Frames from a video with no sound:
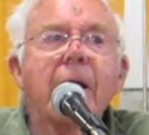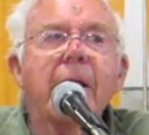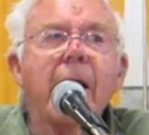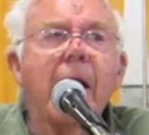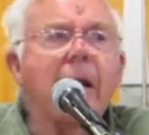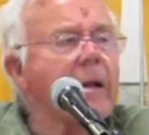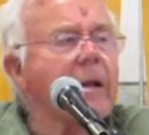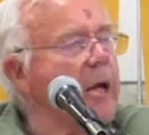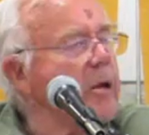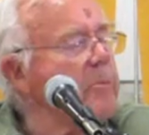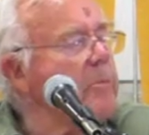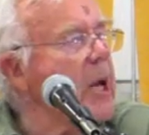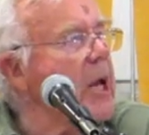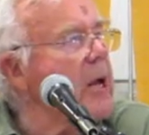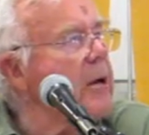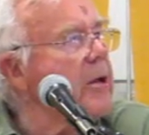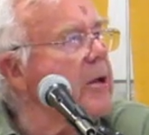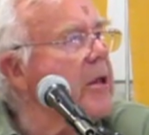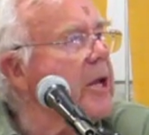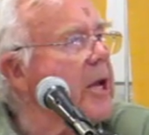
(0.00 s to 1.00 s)
That led me
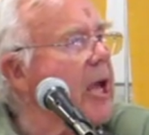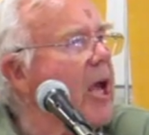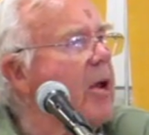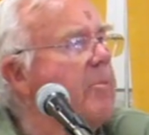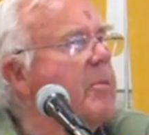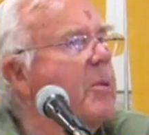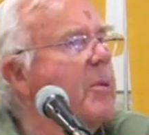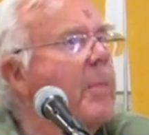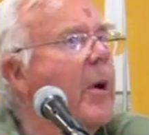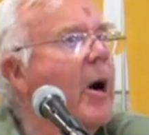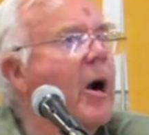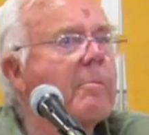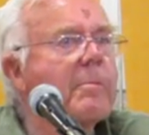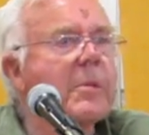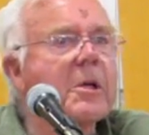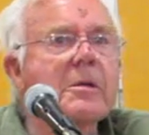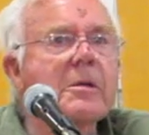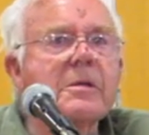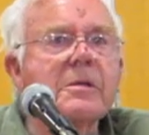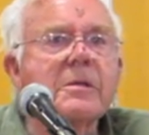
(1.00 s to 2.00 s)
into the game
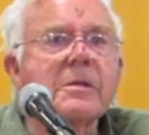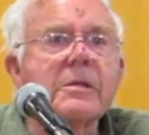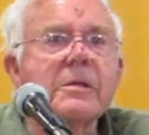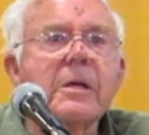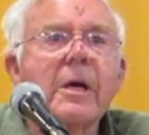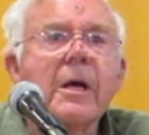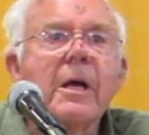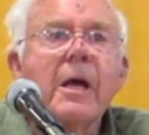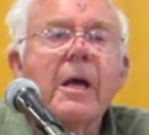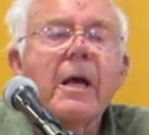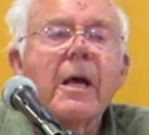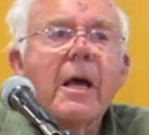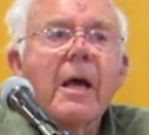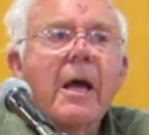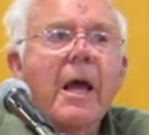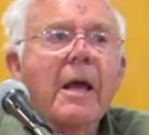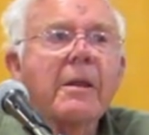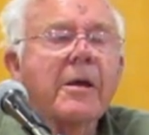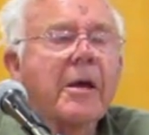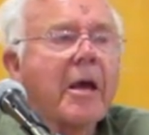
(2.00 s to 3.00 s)
departments,
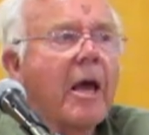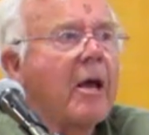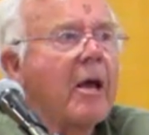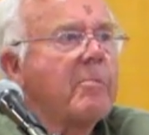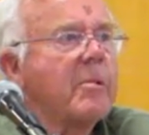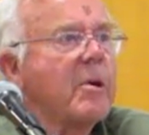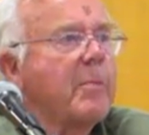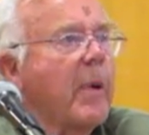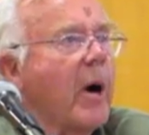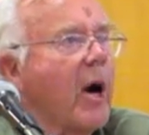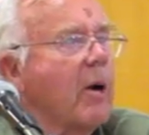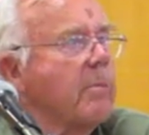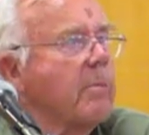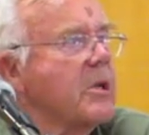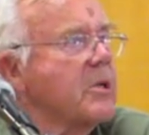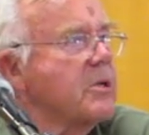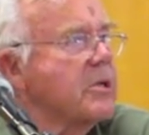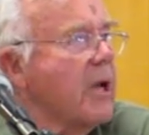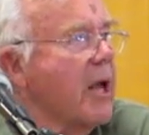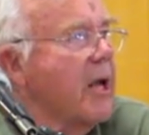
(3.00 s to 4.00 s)
and the game
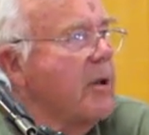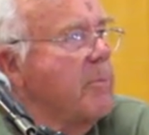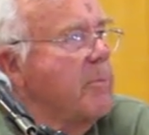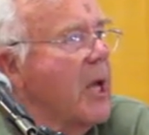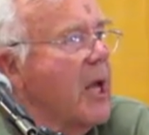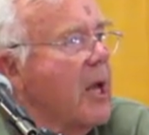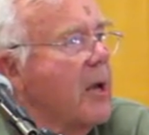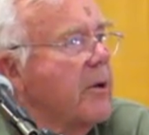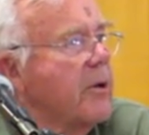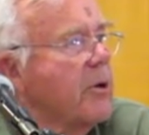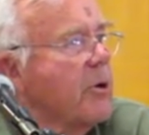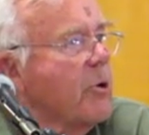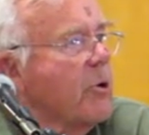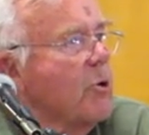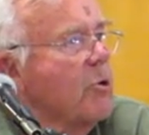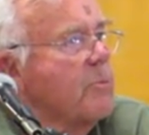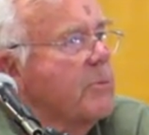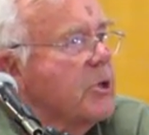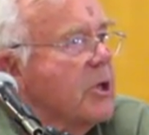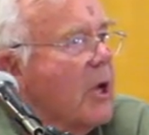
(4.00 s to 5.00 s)
departments led me into
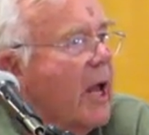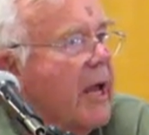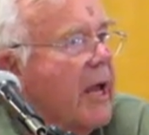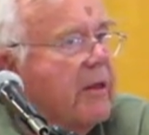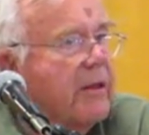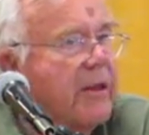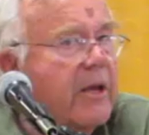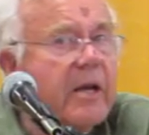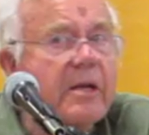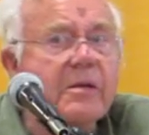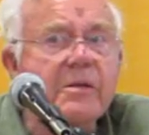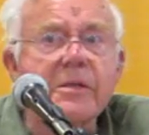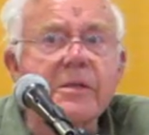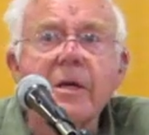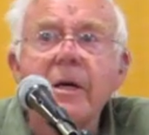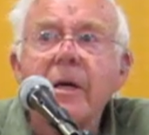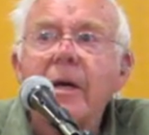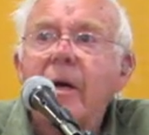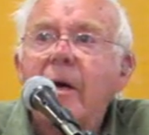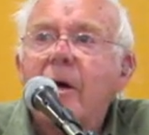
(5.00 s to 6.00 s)
groups like this,
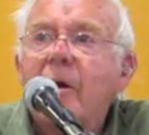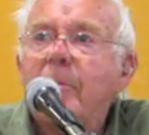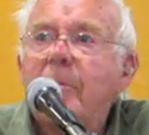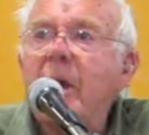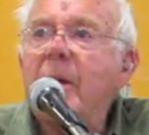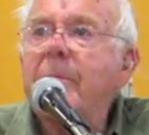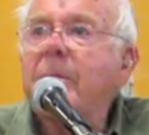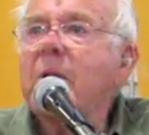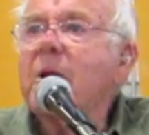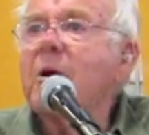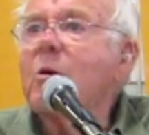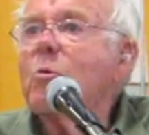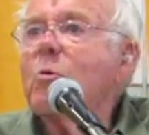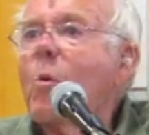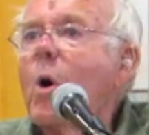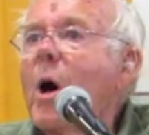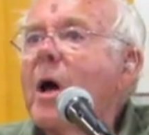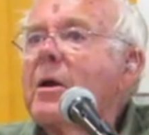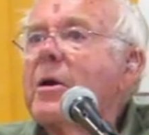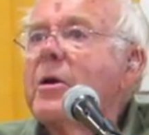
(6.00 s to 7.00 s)
people that
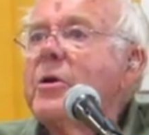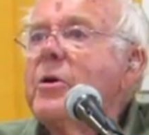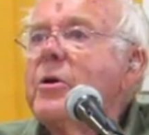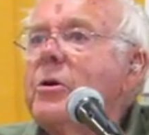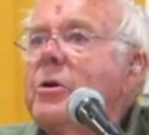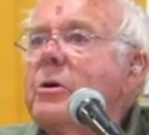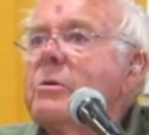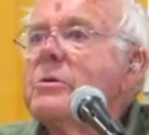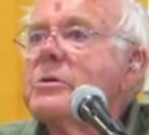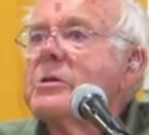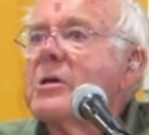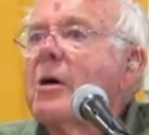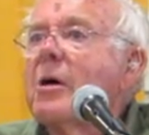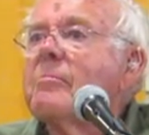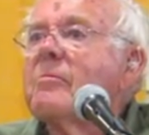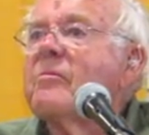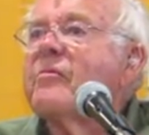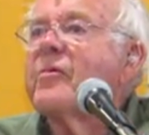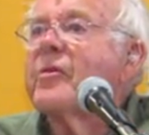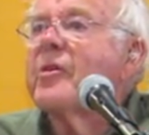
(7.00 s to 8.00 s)
wanted to do
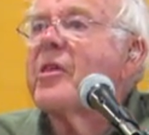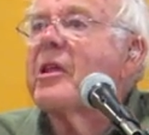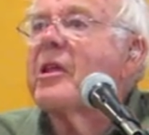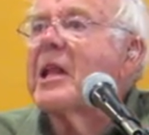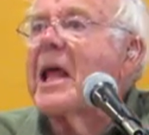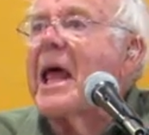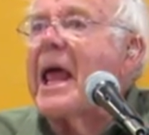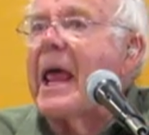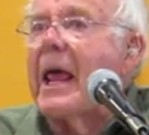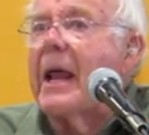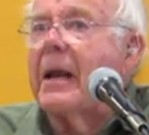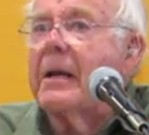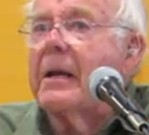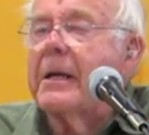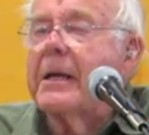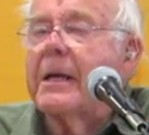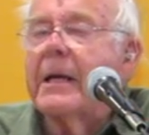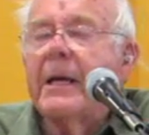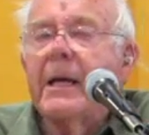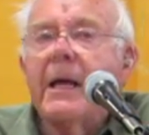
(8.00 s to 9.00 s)
something for the land.
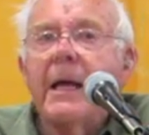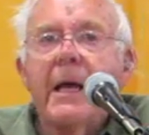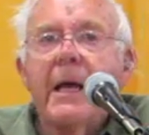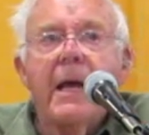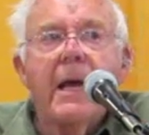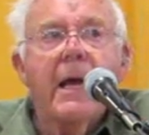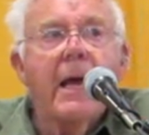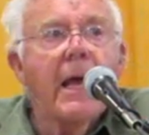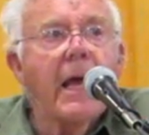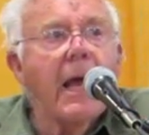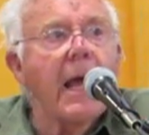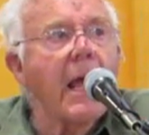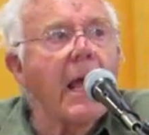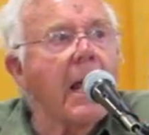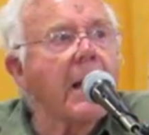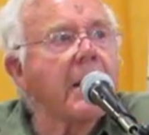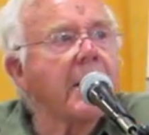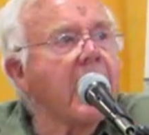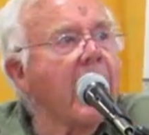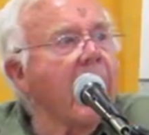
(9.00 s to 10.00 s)

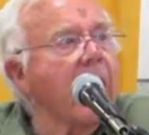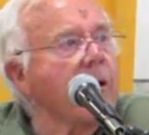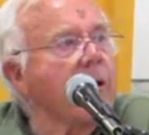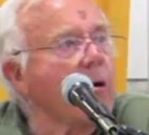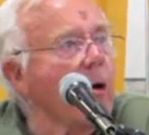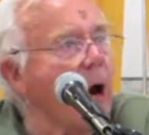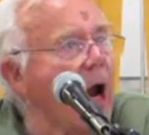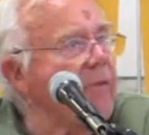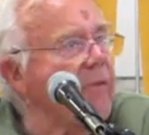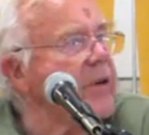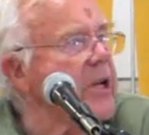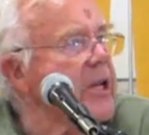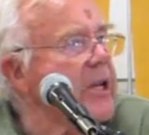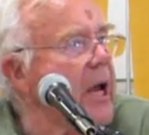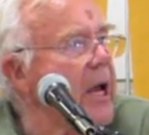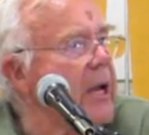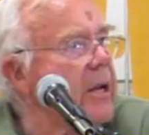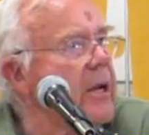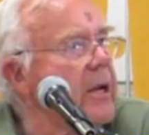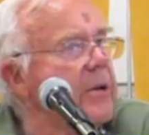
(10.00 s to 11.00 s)
And I
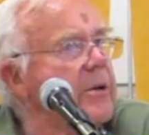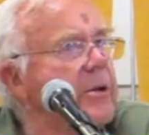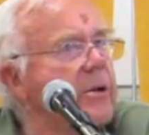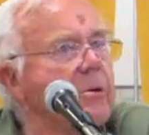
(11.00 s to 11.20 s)
gravitated